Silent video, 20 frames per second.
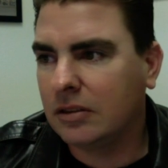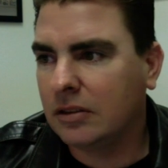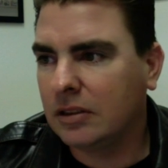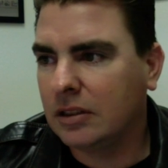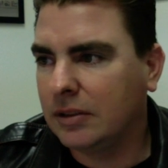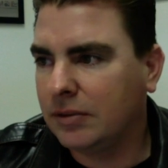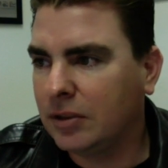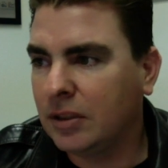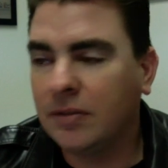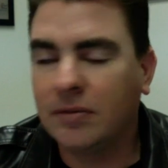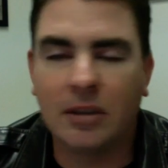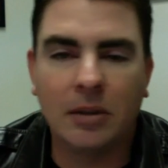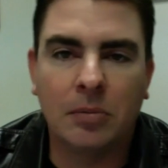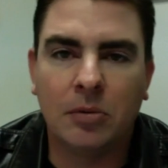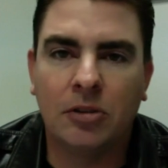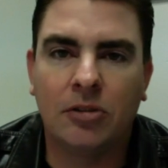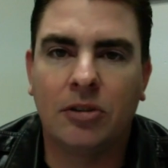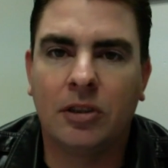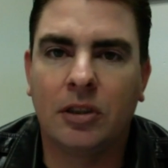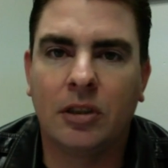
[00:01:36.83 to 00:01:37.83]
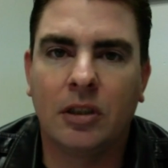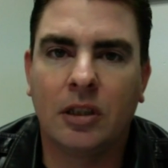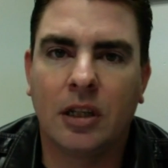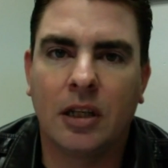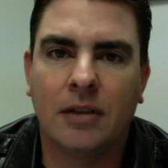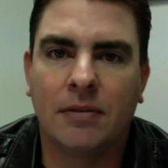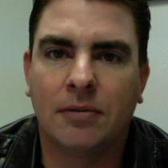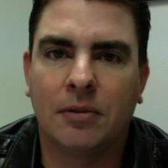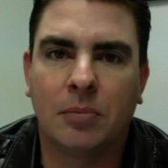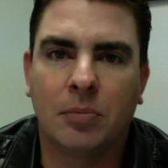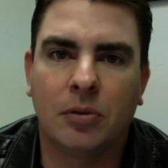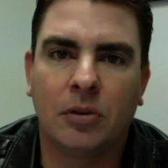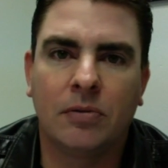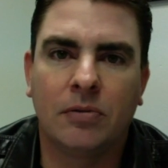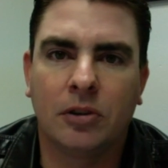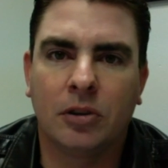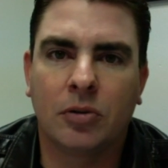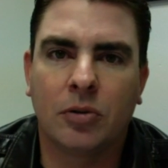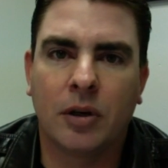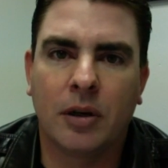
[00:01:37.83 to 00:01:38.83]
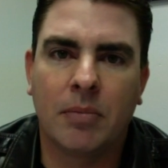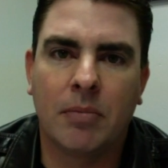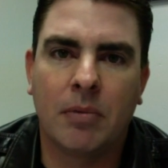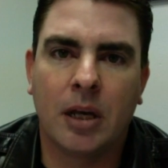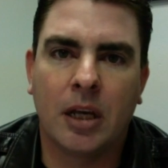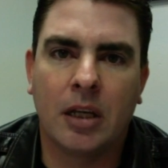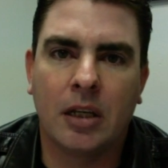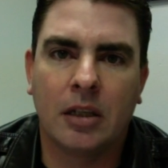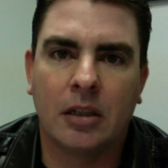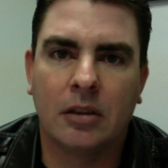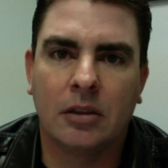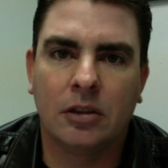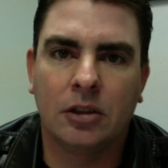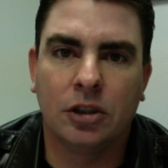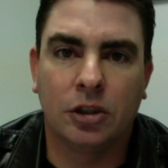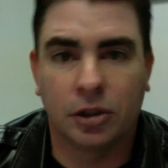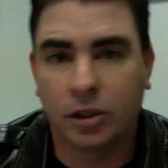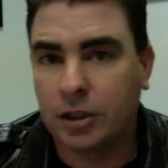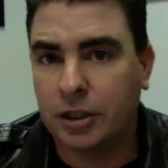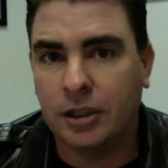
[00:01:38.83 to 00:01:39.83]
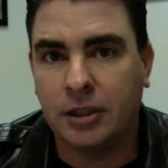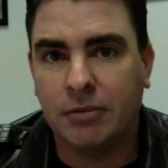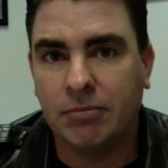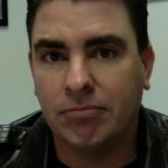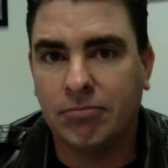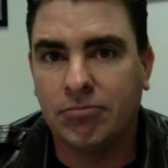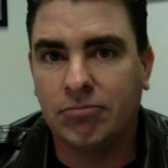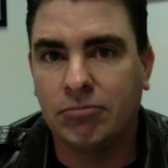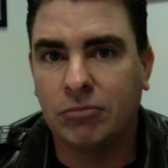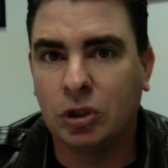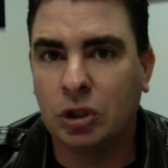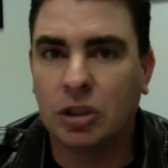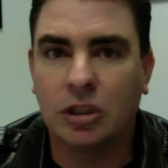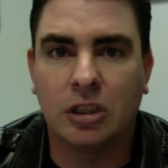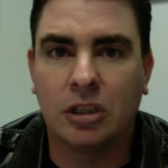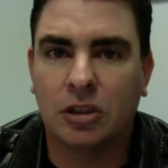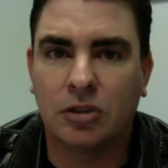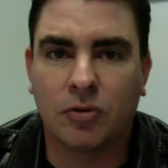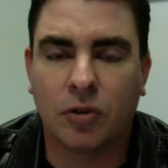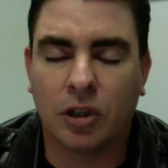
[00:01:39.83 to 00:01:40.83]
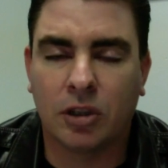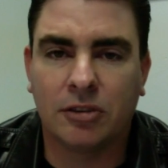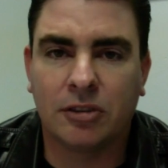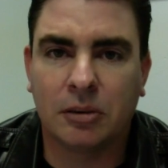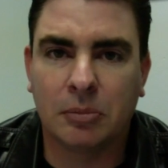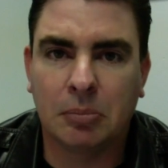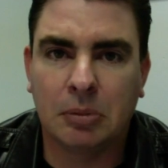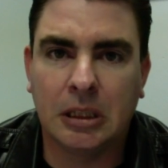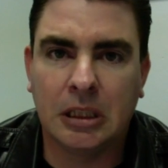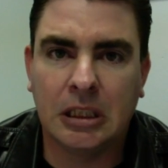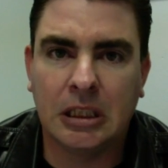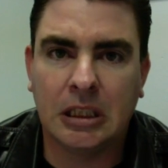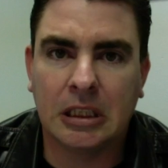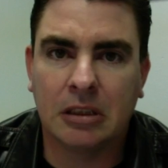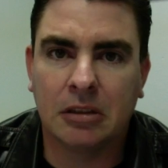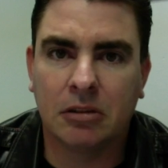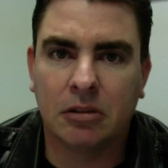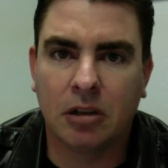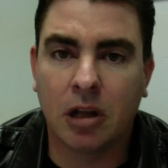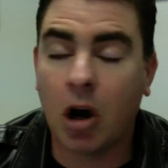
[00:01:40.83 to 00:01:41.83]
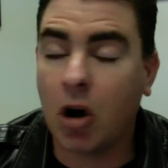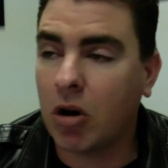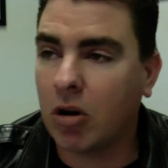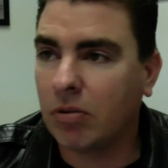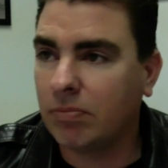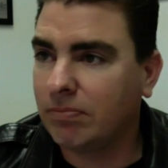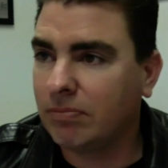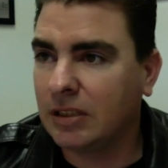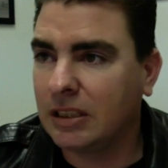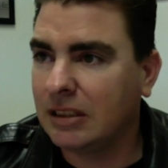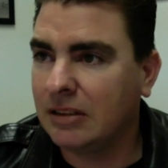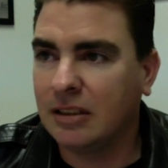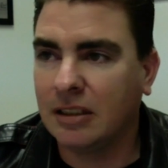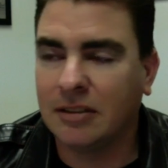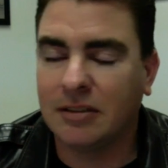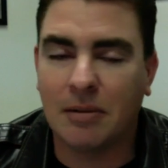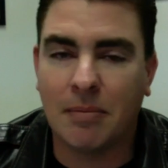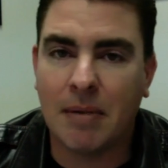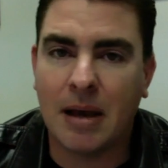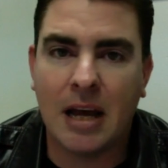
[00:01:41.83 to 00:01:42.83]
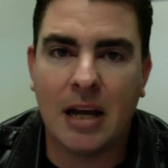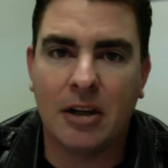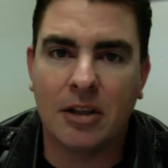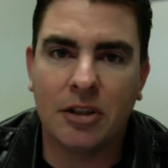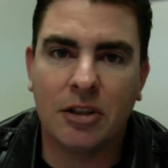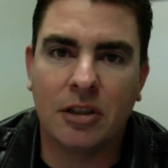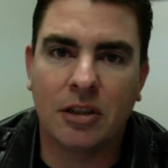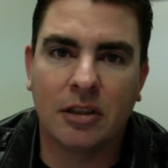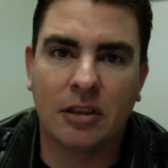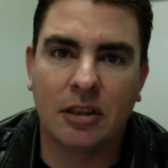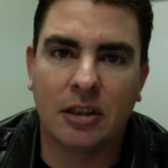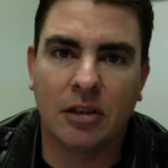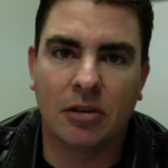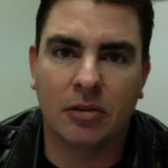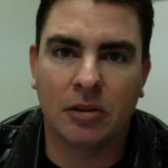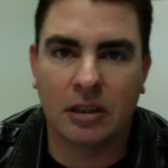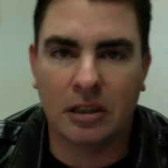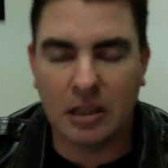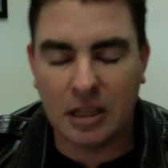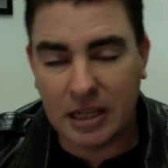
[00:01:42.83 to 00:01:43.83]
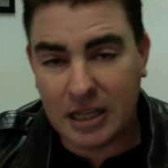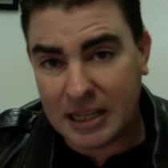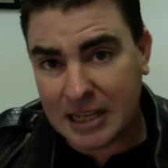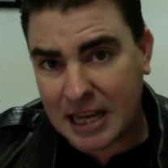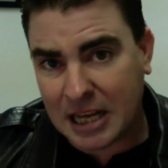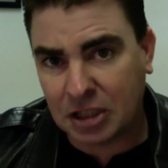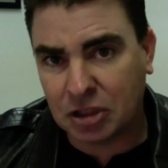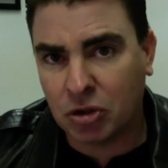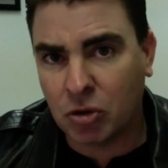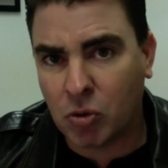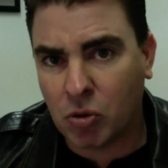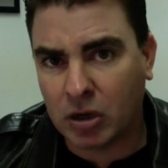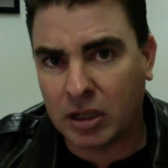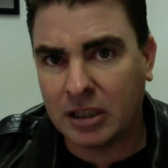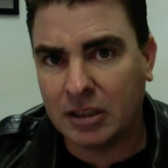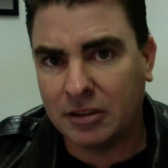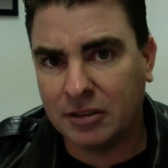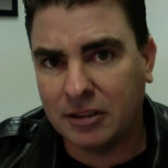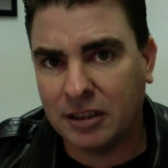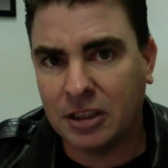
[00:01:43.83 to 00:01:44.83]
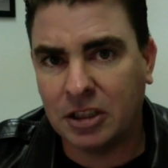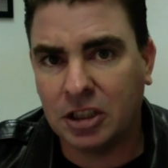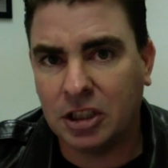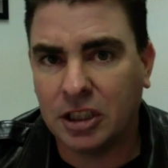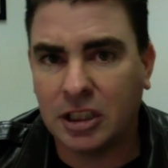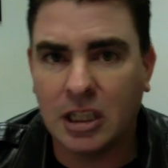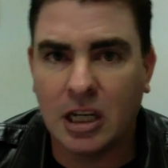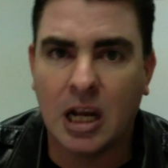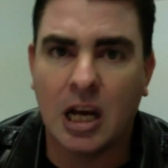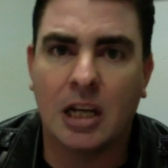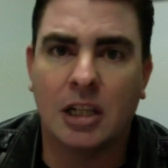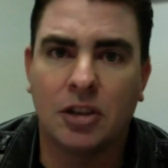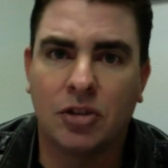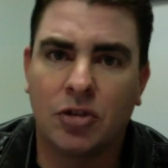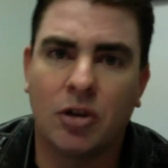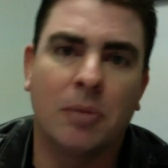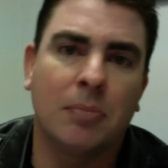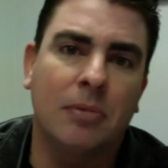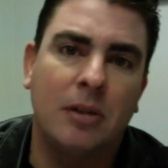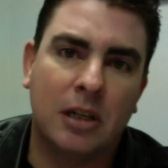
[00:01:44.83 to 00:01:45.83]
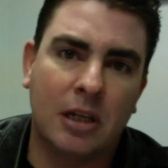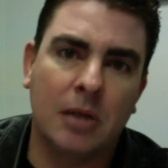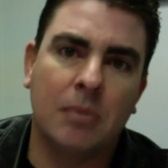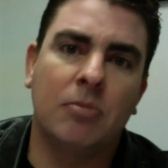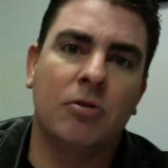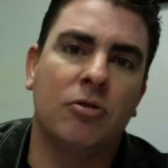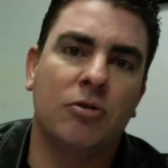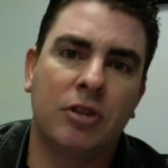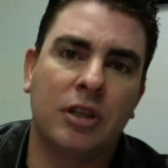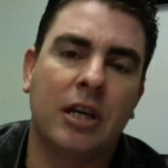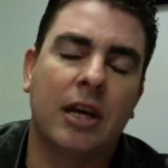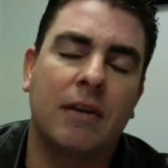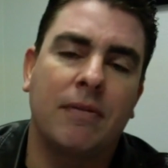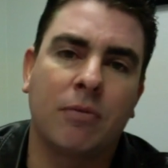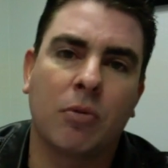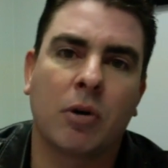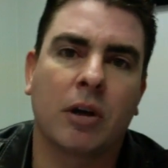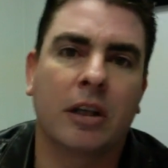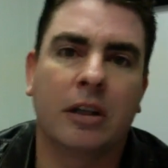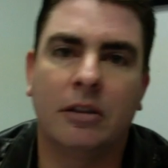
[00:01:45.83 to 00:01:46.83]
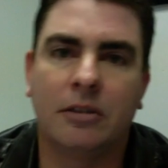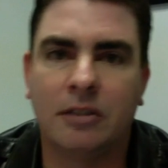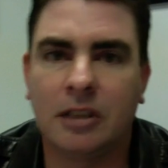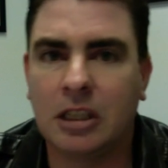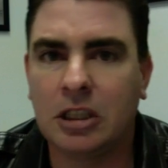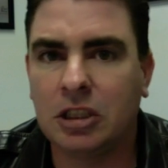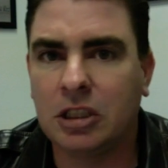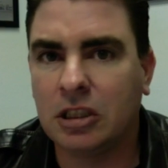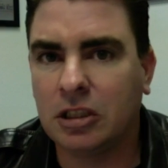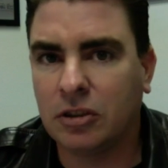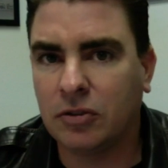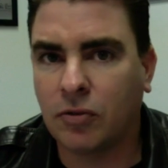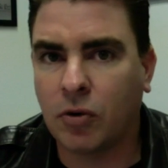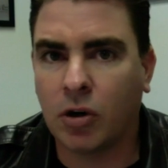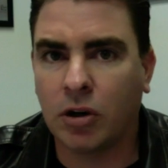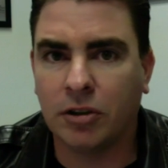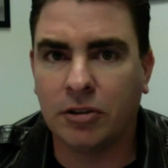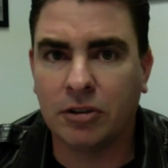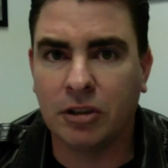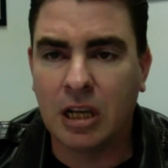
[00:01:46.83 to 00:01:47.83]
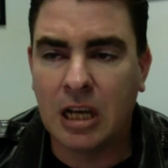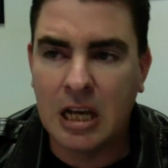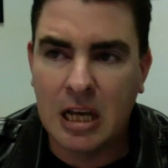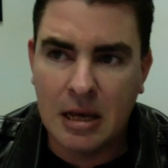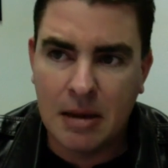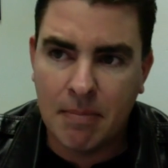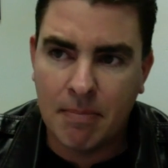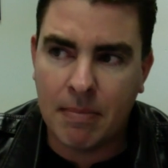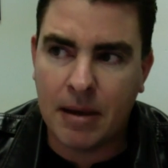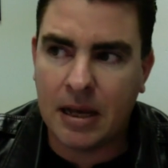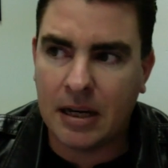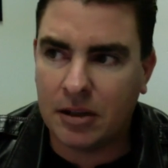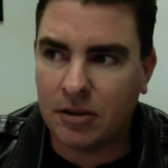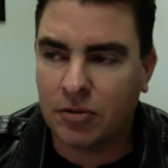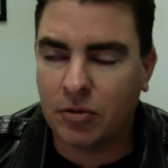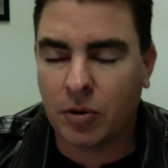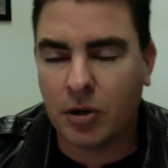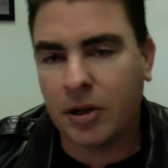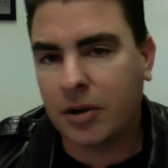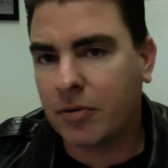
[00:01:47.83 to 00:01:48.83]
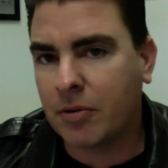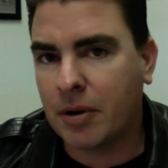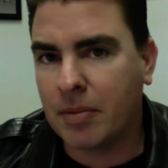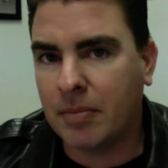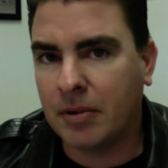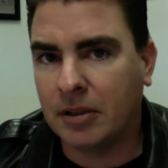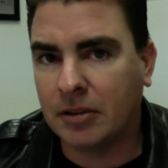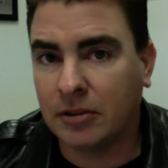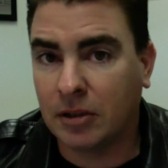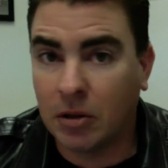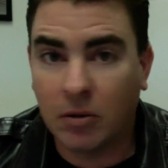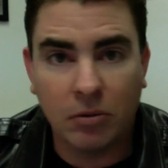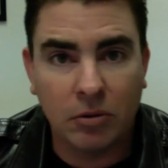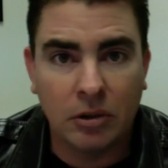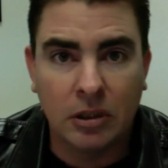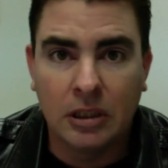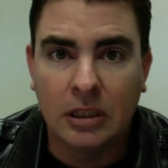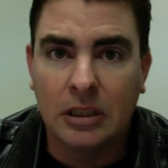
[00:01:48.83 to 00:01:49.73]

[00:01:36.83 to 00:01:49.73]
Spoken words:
if you have WTF approved equipment, you're good. You're good as far as competing. Oh, it doesn't matter. You know, a national organization cannot trump the WTF organization as far as mandatory equipment. So